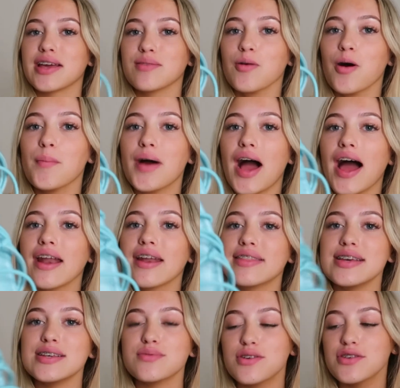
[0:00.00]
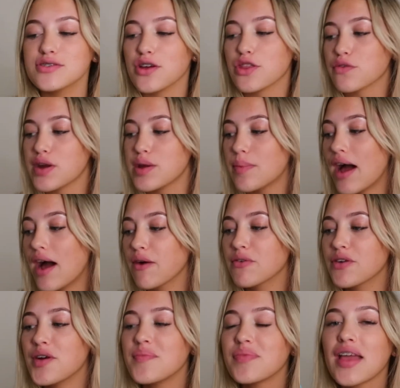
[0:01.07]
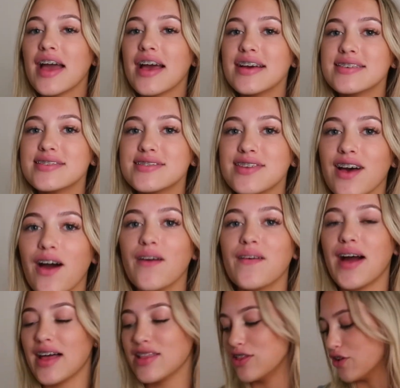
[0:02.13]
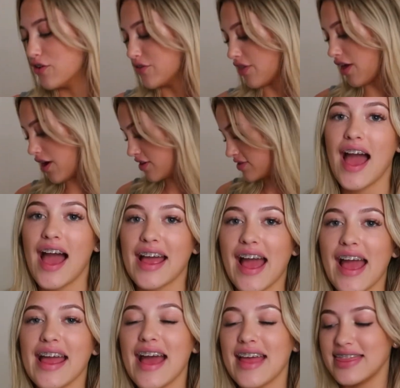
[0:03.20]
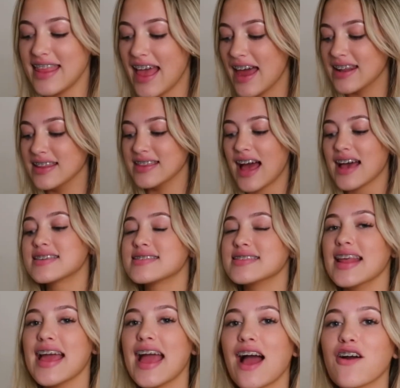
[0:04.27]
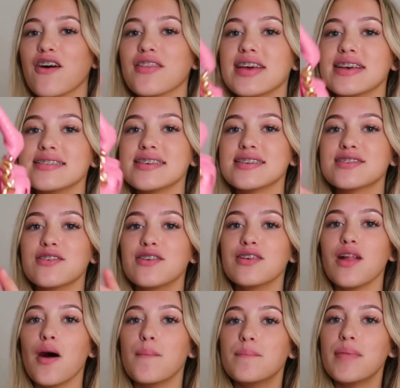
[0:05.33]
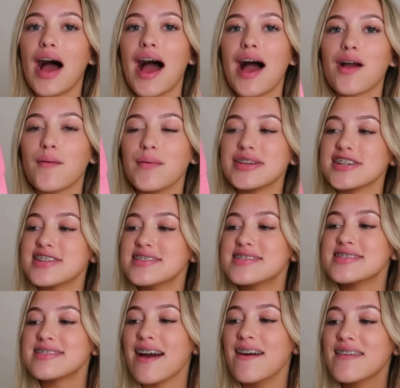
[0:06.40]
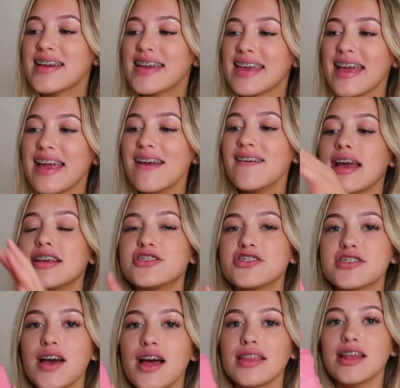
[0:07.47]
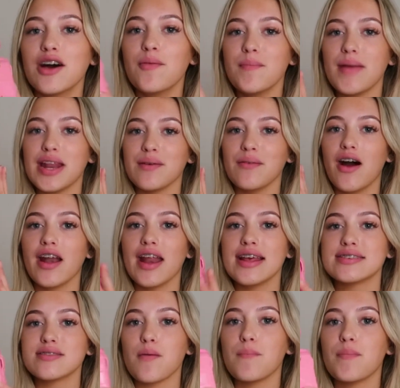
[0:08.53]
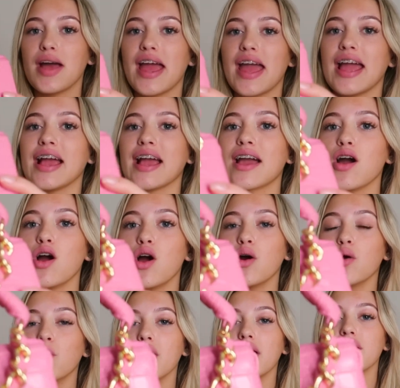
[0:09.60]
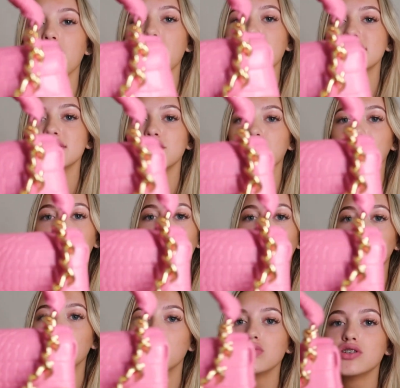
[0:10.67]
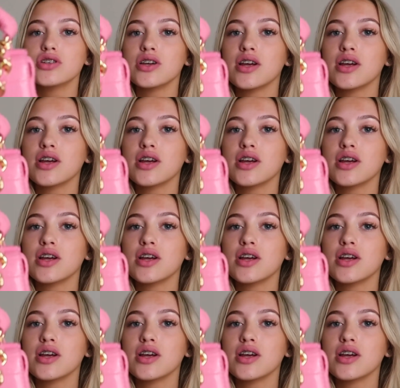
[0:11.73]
them up and these were also £3. So I love those. Okay, and then lastly, I got this little bag, which is so cute. It's just a little mini one. It's pink with this little gold